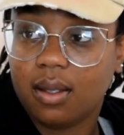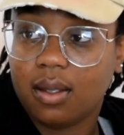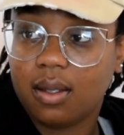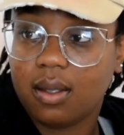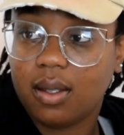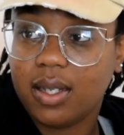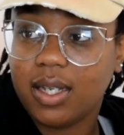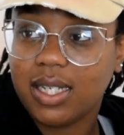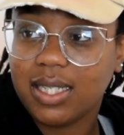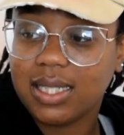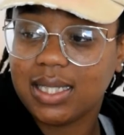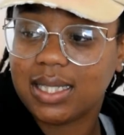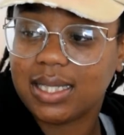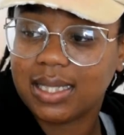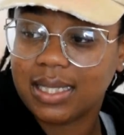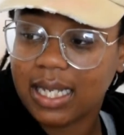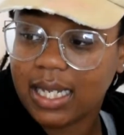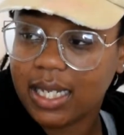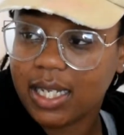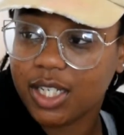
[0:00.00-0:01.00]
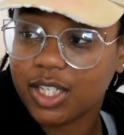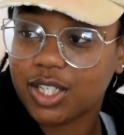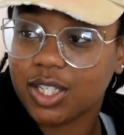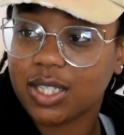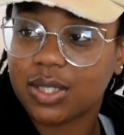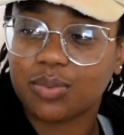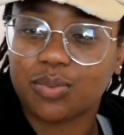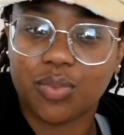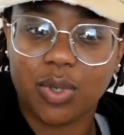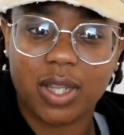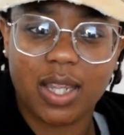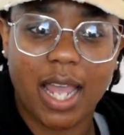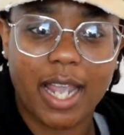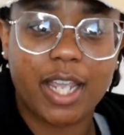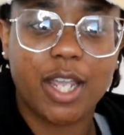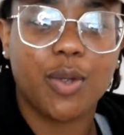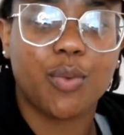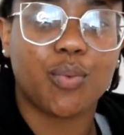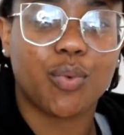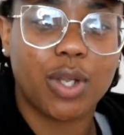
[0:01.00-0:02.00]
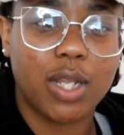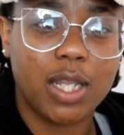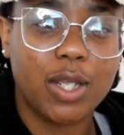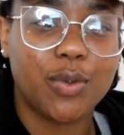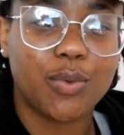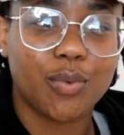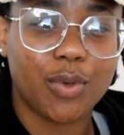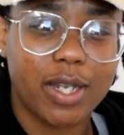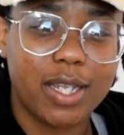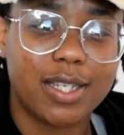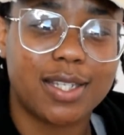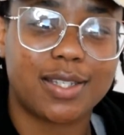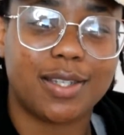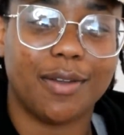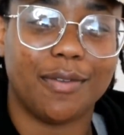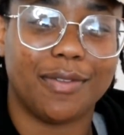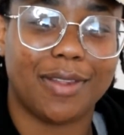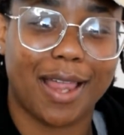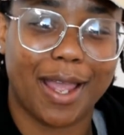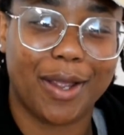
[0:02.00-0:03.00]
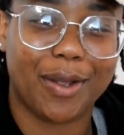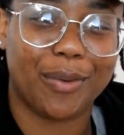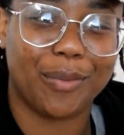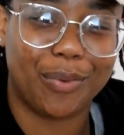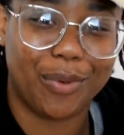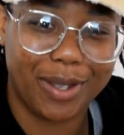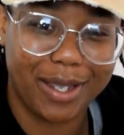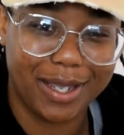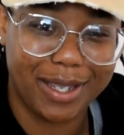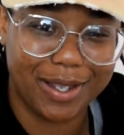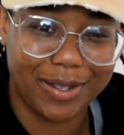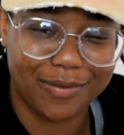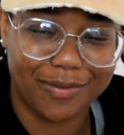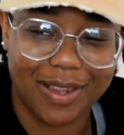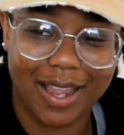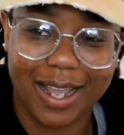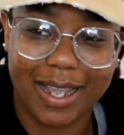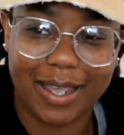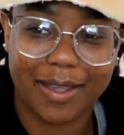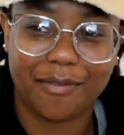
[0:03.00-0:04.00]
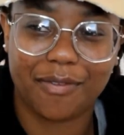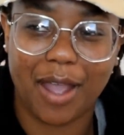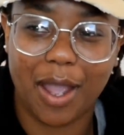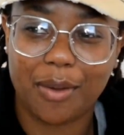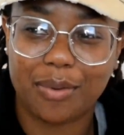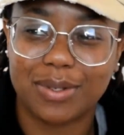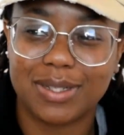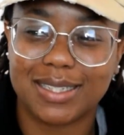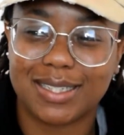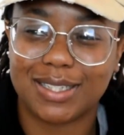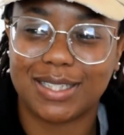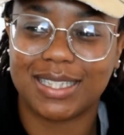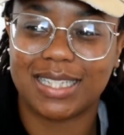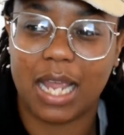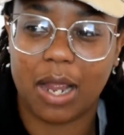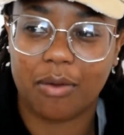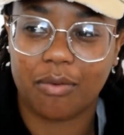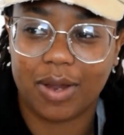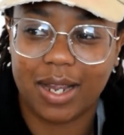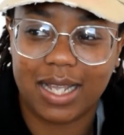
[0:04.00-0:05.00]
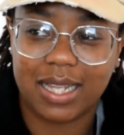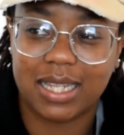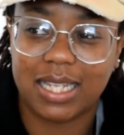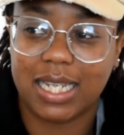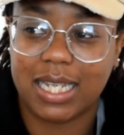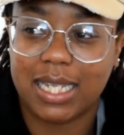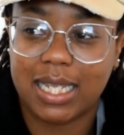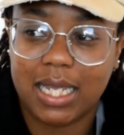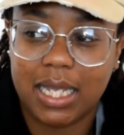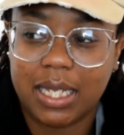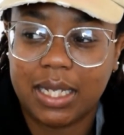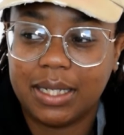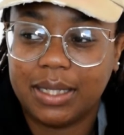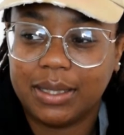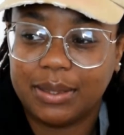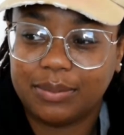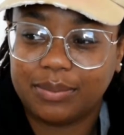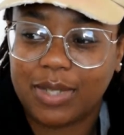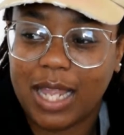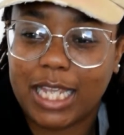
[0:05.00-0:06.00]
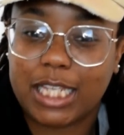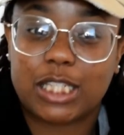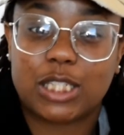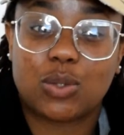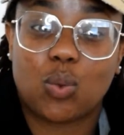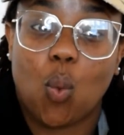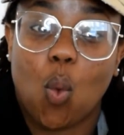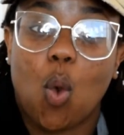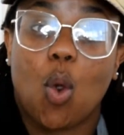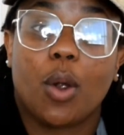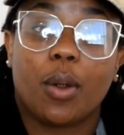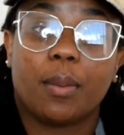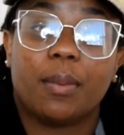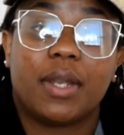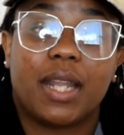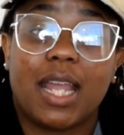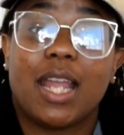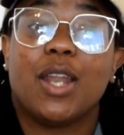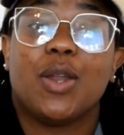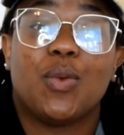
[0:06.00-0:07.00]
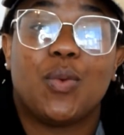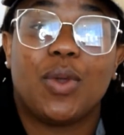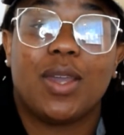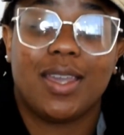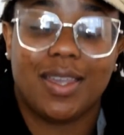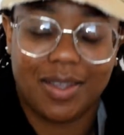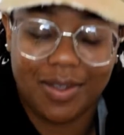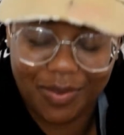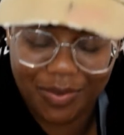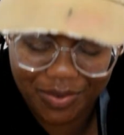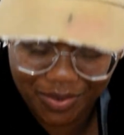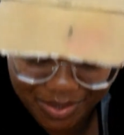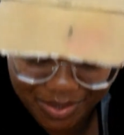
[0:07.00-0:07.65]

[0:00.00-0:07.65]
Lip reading: it doesn't stink. It just like it really reeks of like weave. Like if I was directly like swarmed in weave.